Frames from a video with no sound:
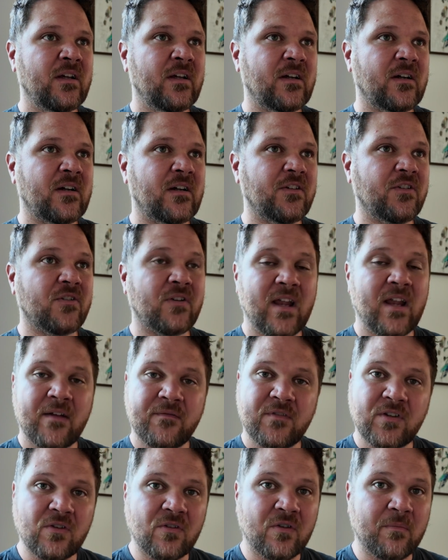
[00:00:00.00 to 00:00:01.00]
you're going to
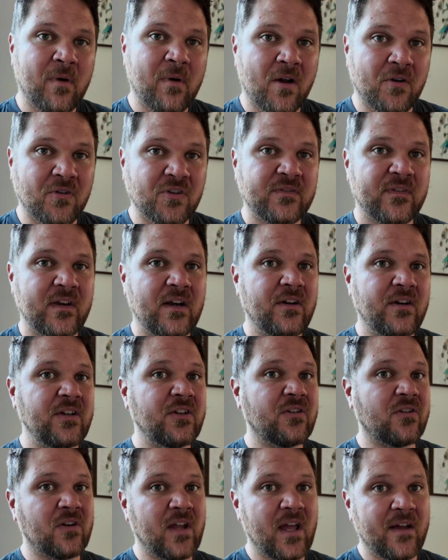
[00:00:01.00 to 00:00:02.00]
have to go to Bonners Ferry,
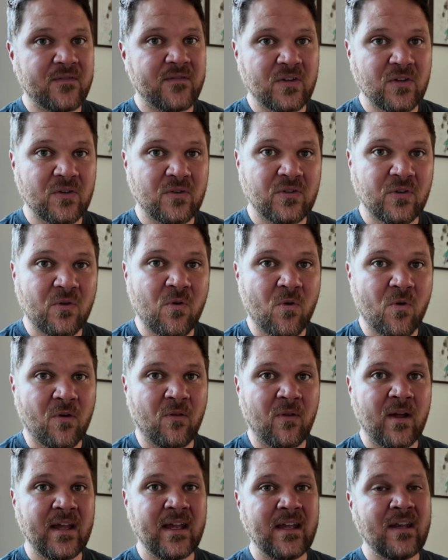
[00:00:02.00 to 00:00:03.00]
you're going to have to go to Coeur
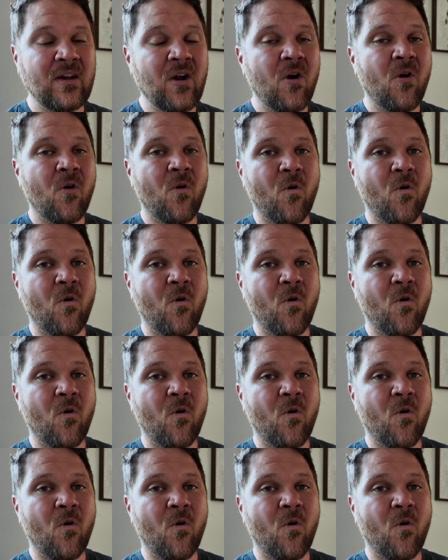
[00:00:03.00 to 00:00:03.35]
d'Alene,